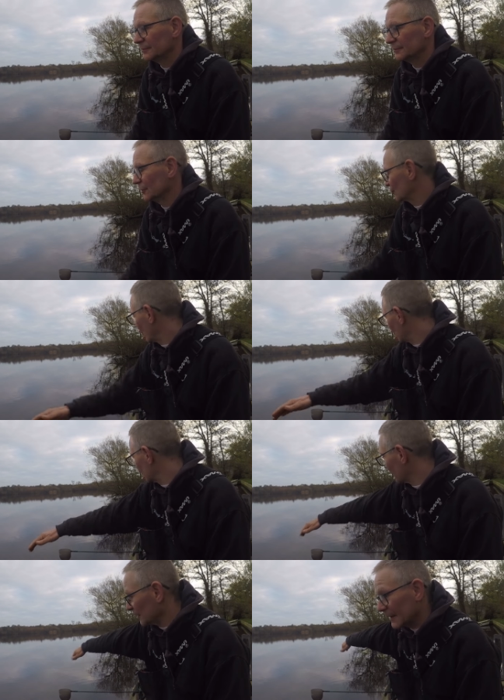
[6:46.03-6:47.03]

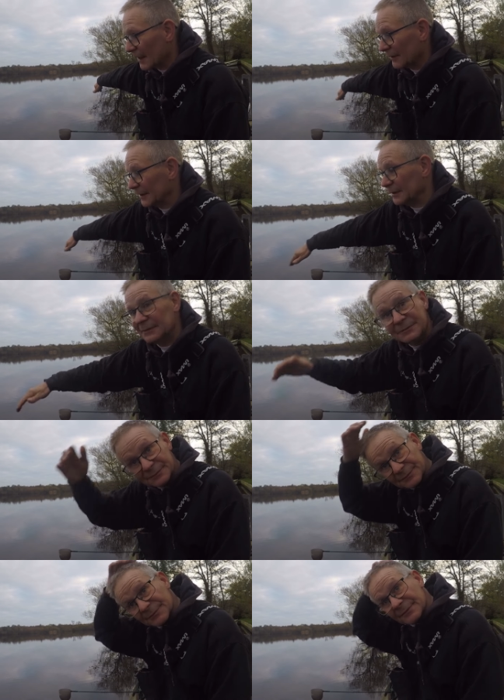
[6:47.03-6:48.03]
patrolling up and down here.
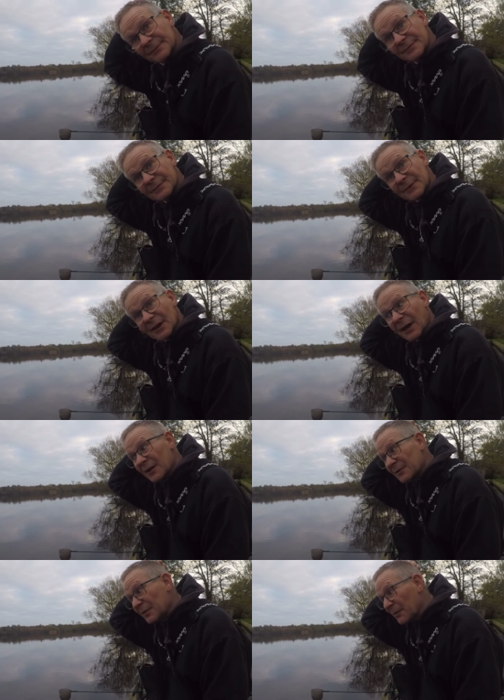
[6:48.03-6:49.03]

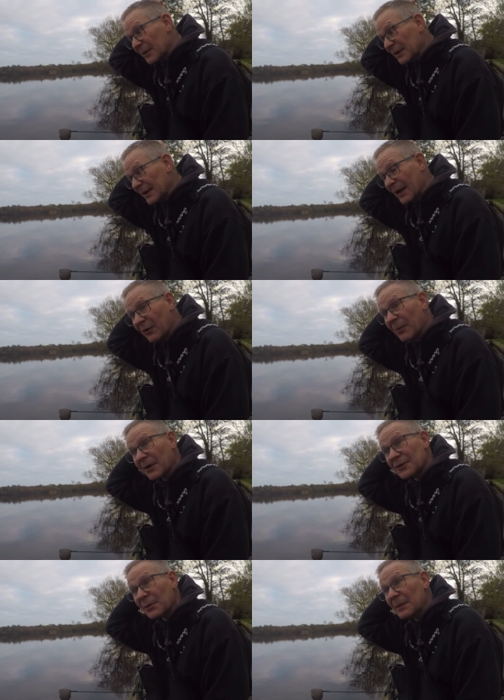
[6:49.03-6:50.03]
It's probably going to kill
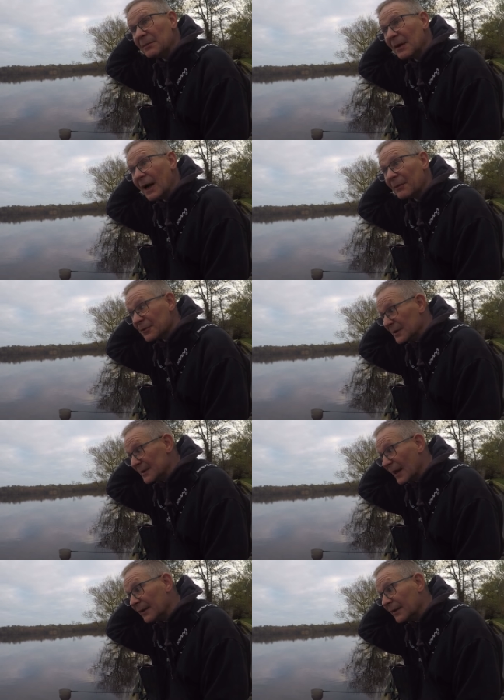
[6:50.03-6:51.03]
my swim. Absolutely
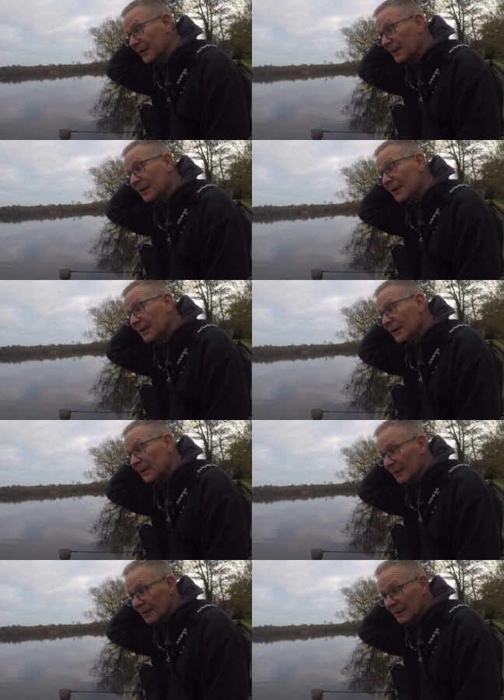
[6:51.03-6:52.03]
dead.
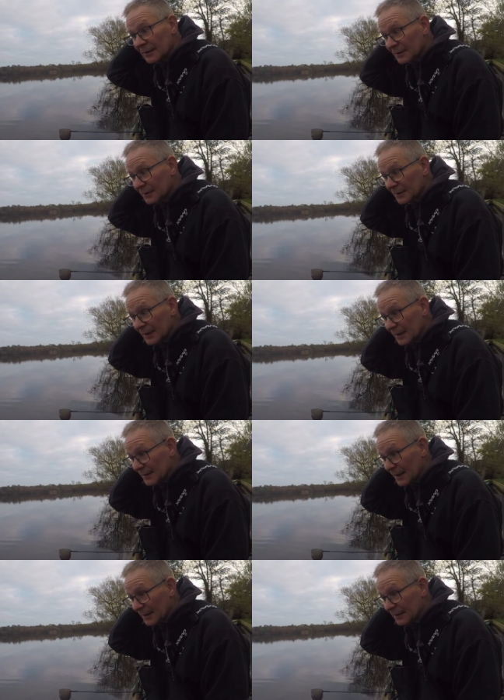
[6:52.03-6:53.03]
Gonna kill
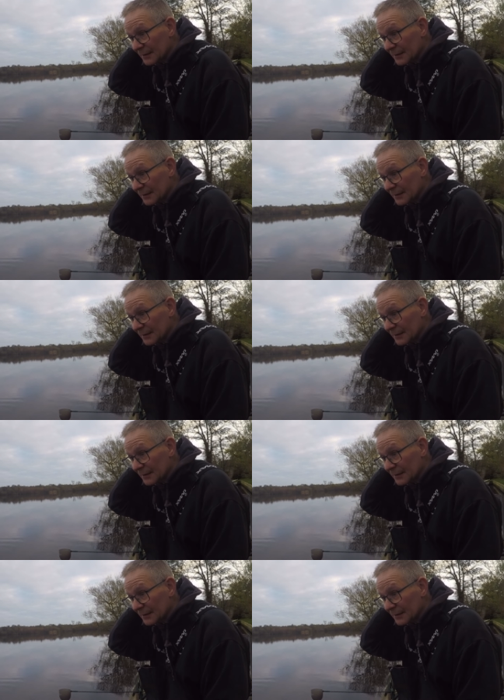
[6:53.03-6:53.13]
it dead.